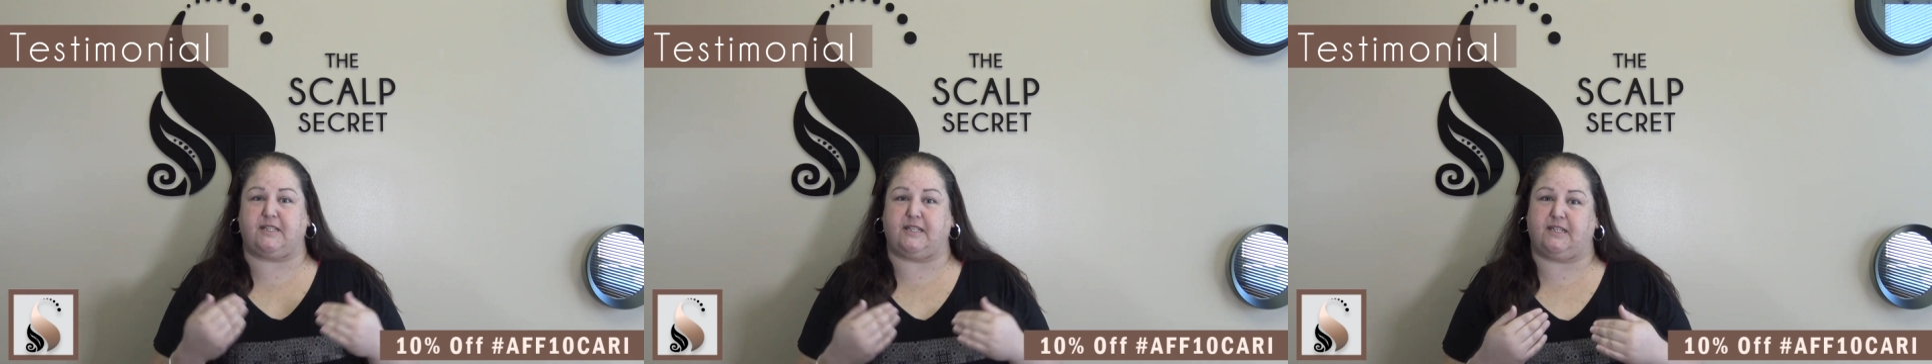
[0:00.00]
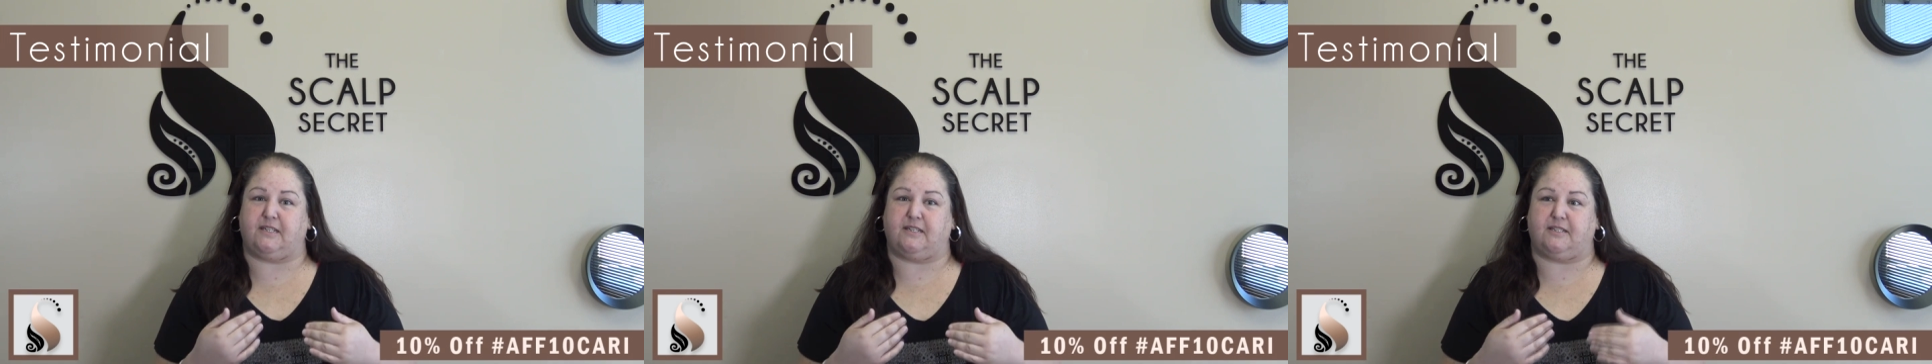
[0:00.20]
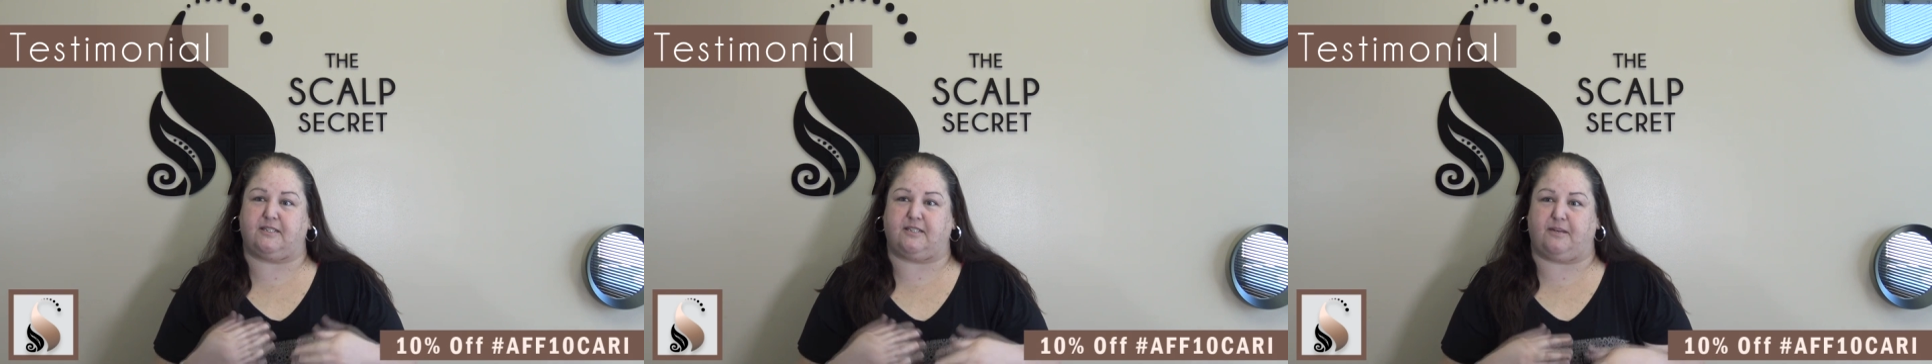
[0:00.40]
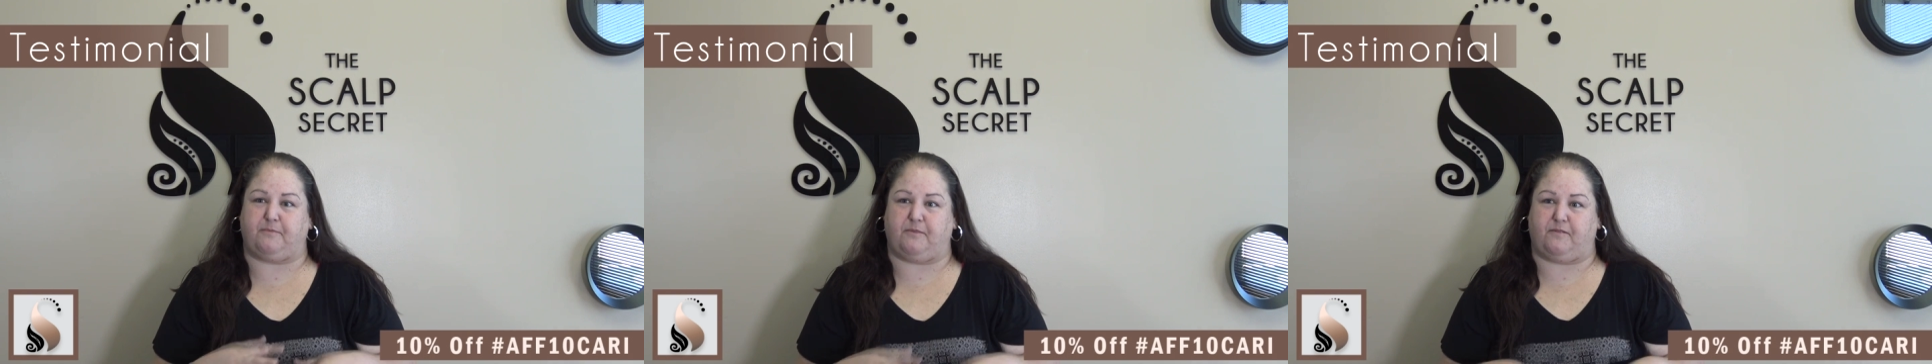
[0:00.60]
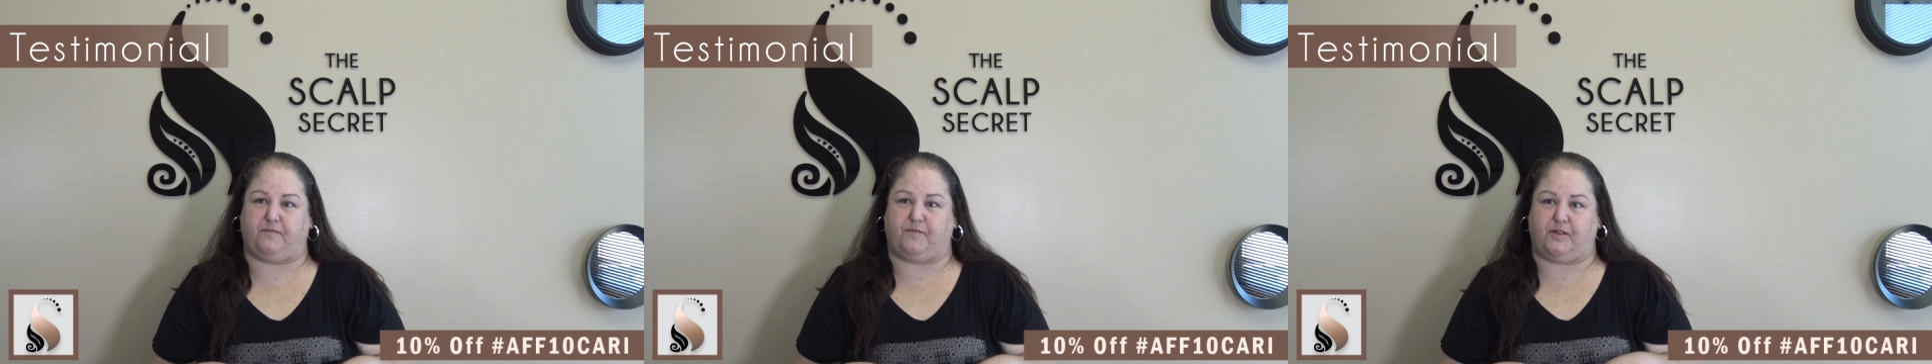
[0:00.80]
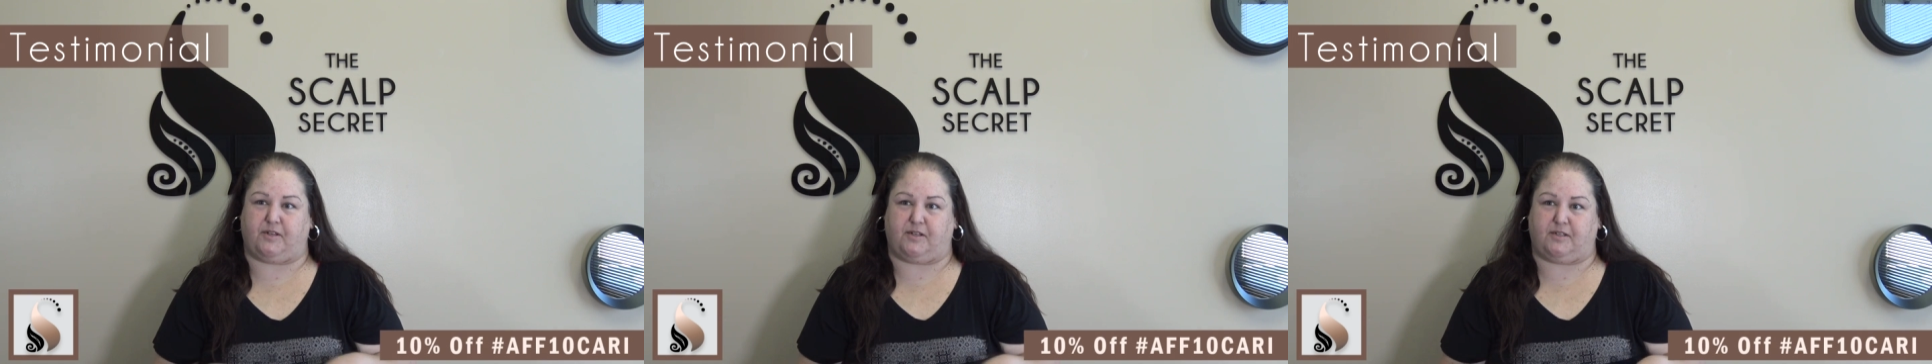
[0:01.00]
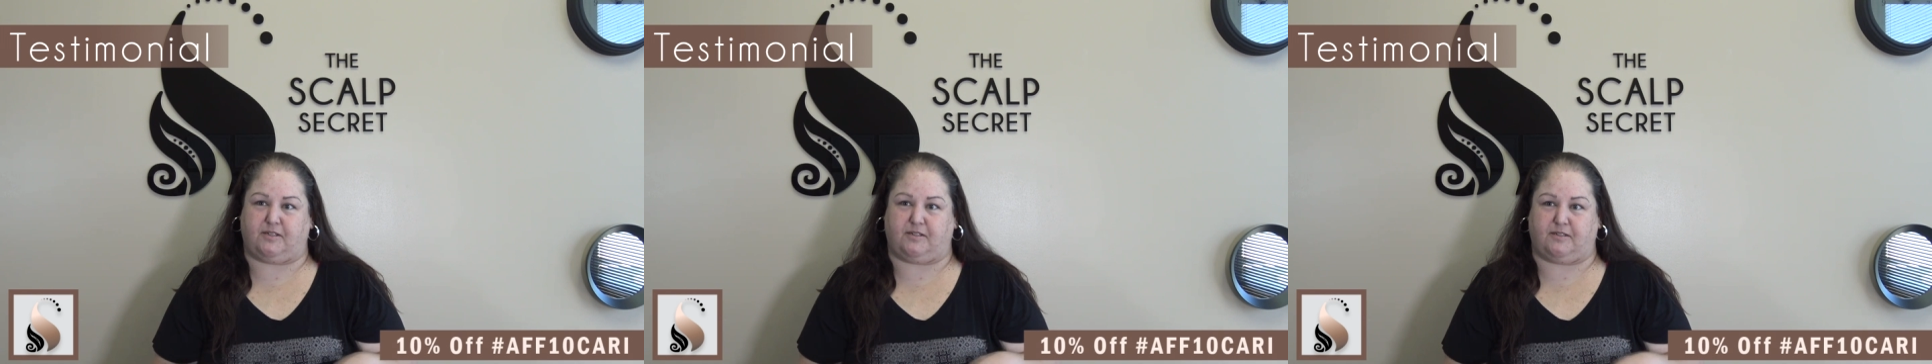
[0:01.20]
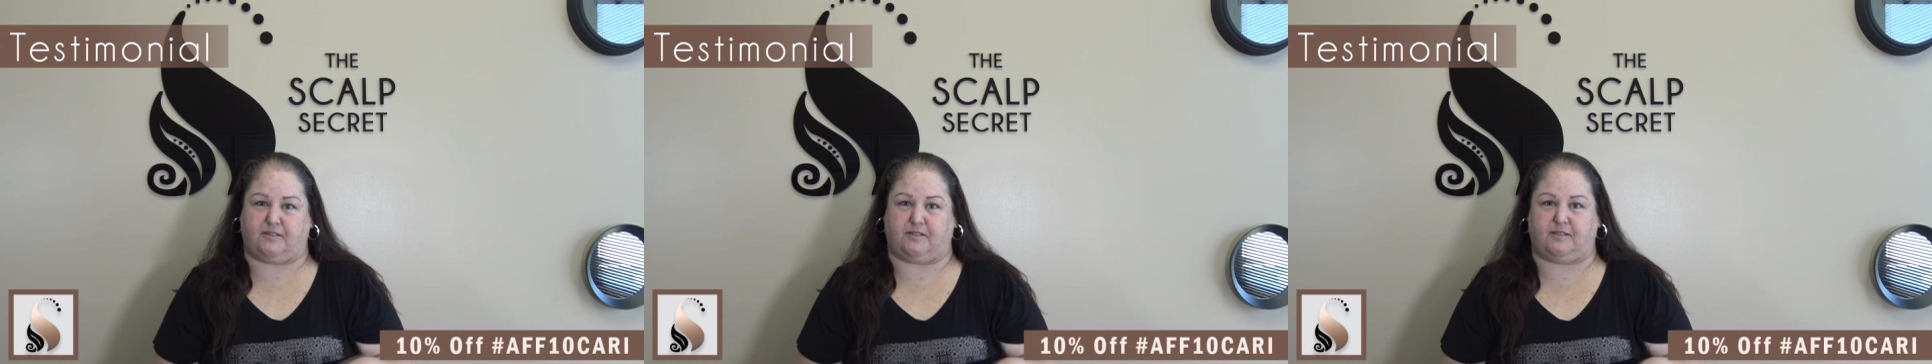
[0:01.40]
in some of
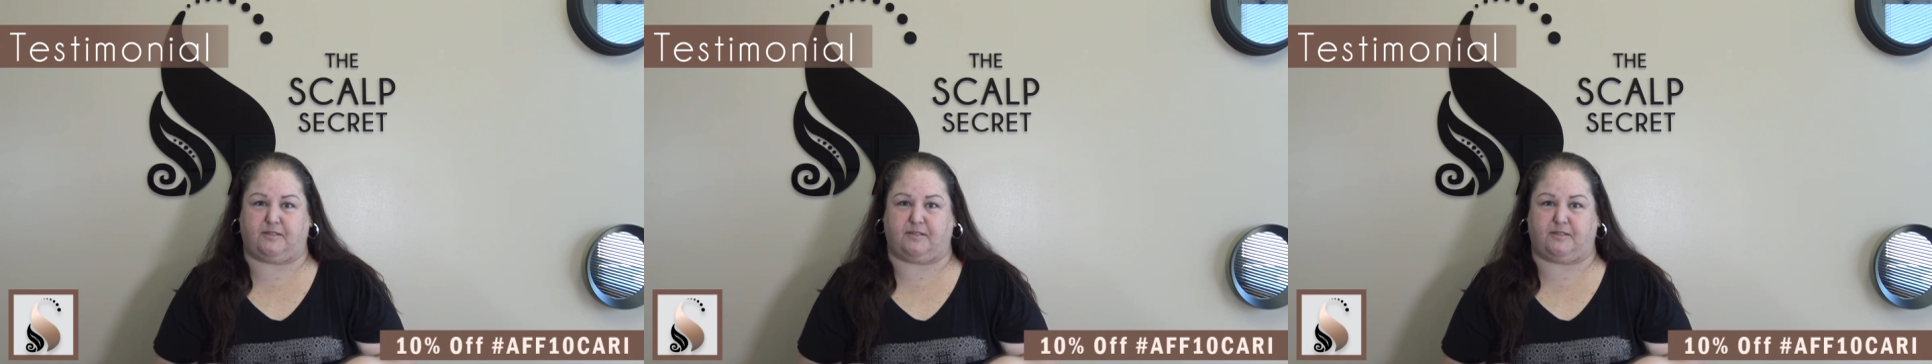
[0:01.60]
the